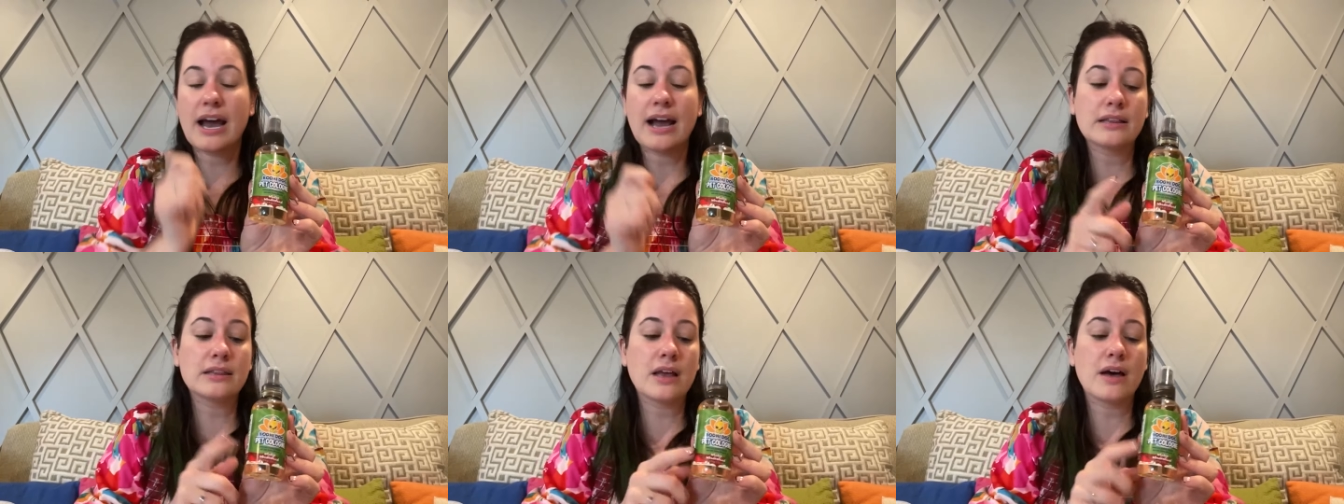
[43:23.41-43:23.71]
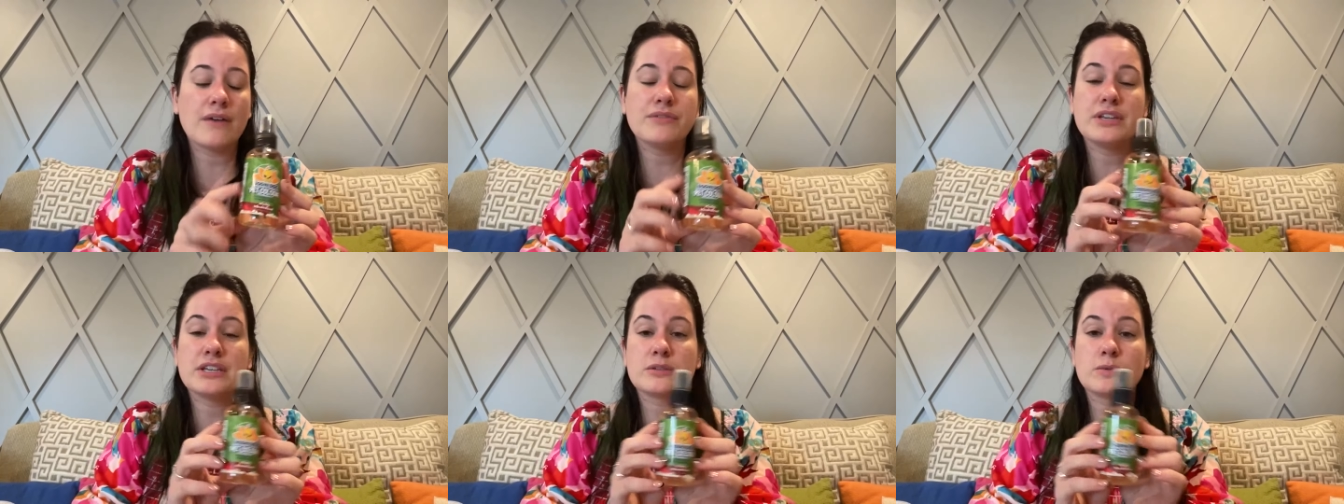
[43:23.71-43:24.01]
I
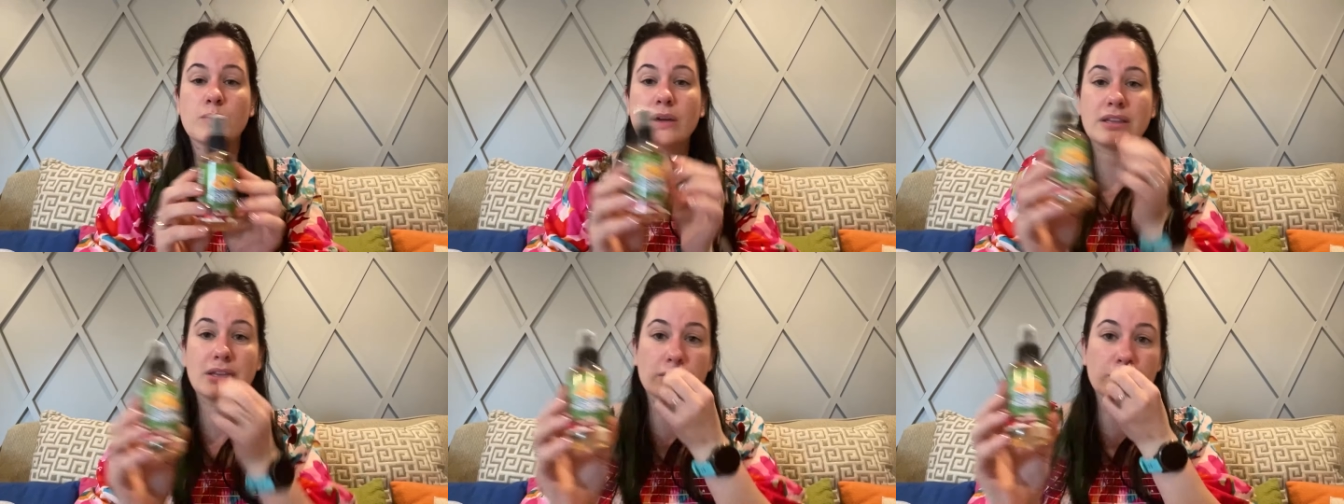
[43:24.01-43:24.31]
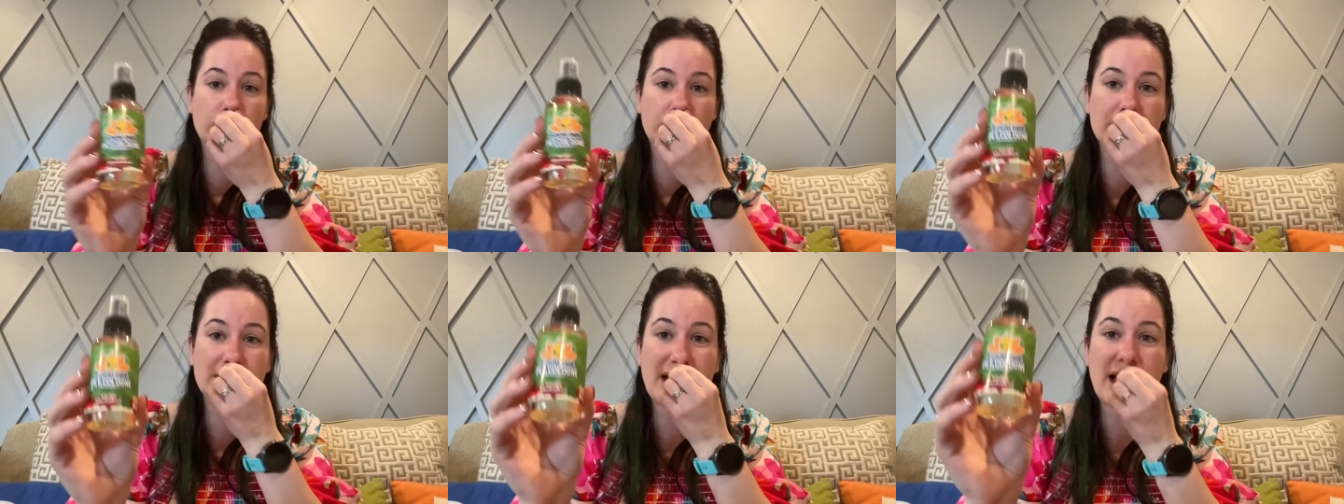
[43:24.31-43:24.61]
love this one.
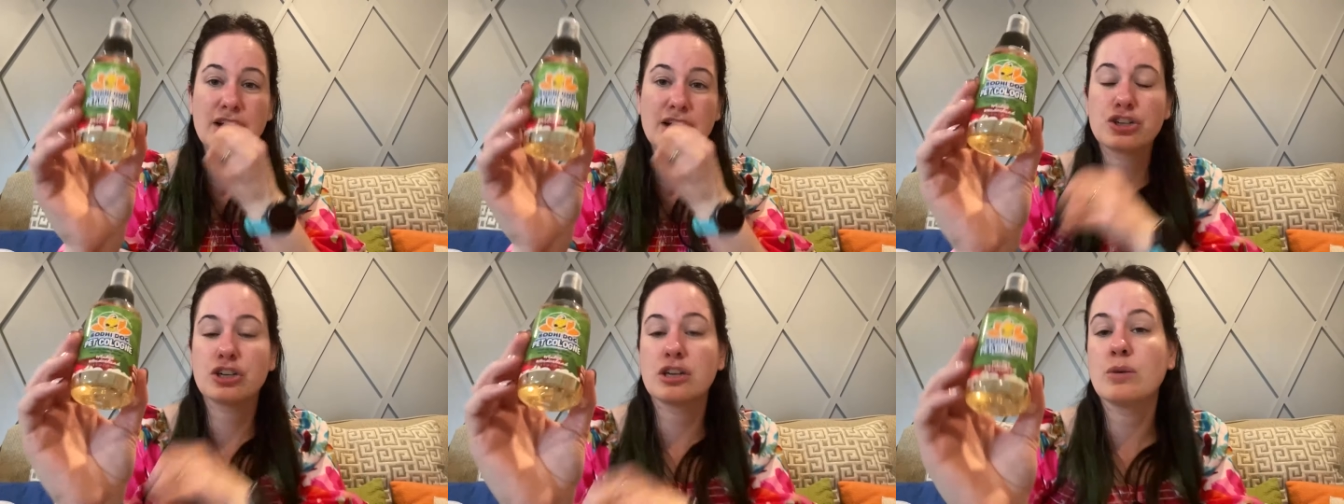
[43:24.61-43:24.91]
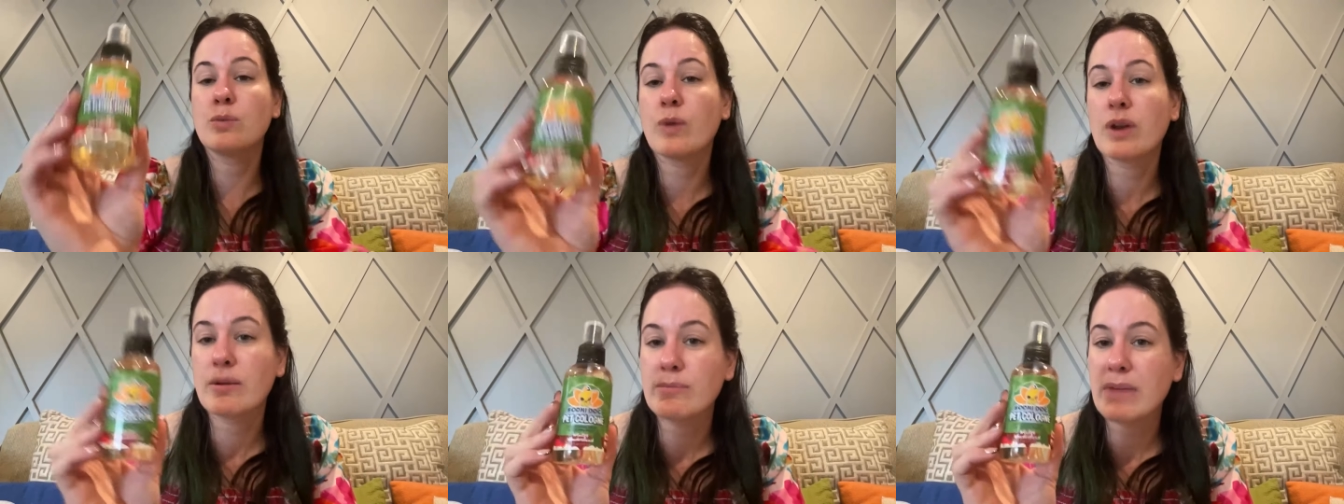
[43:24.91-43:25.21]
This one's
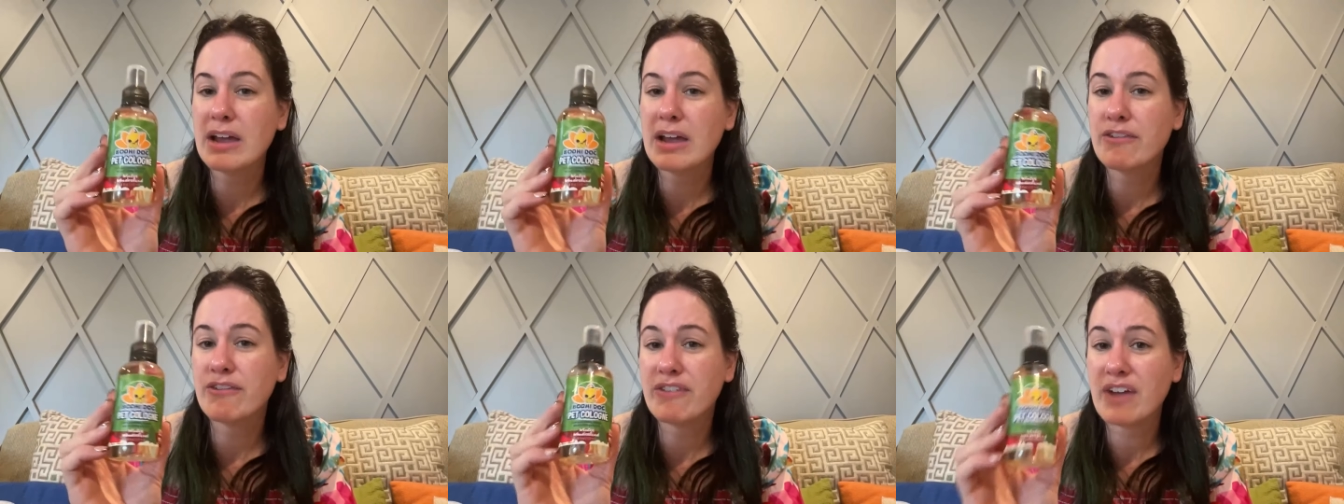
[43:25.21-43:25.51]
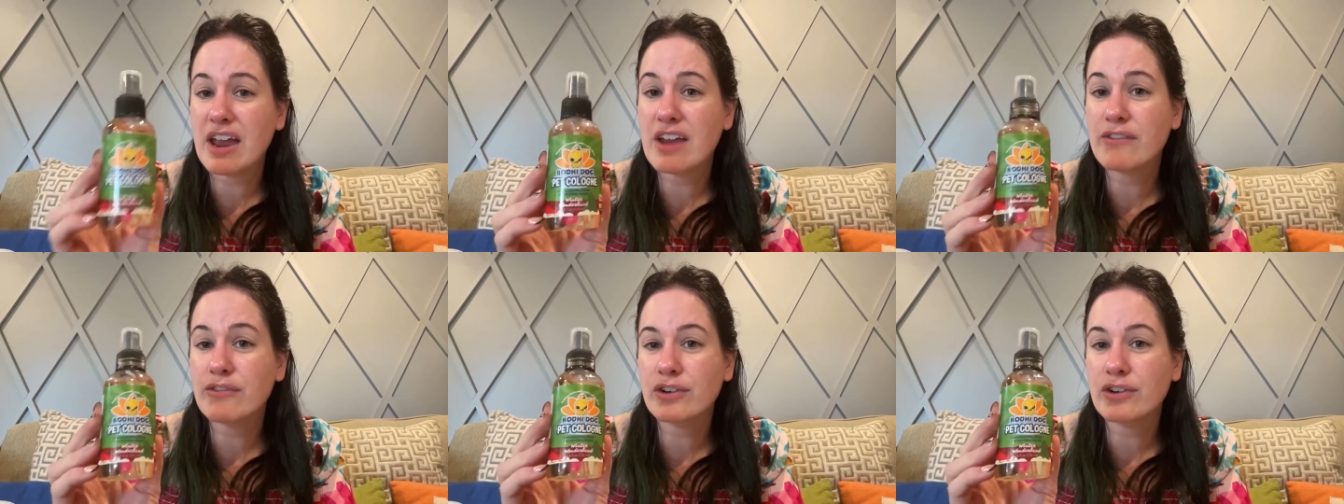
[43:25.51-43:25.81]
actually one of my
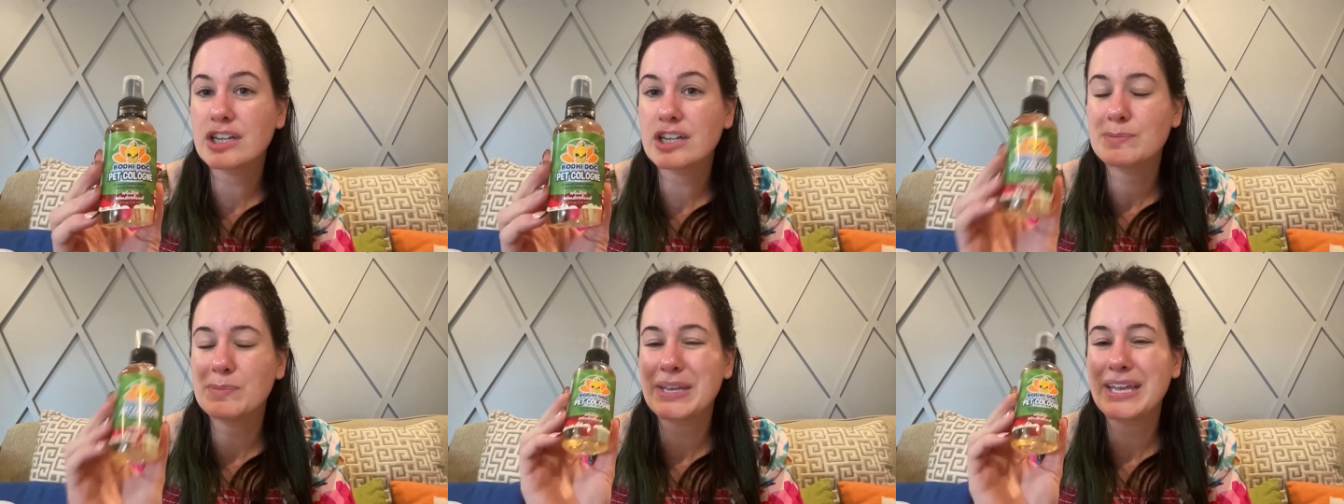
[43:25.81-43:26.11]
favorites